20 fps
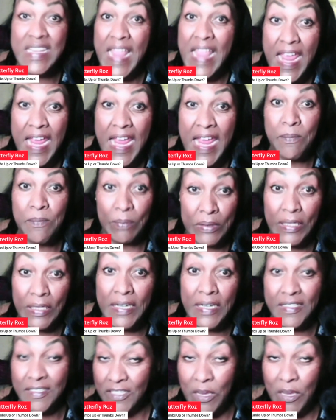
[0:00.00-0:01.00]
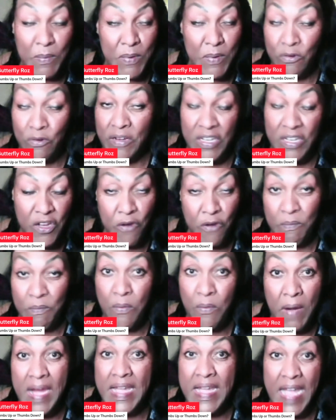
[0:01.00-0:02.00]
Please tell me you can hear me right
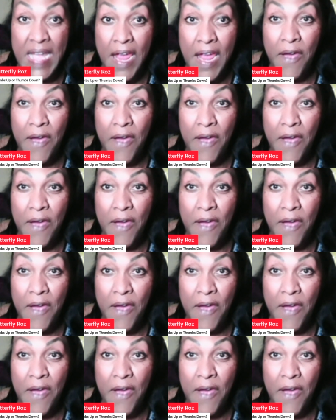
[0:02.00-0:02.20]
now.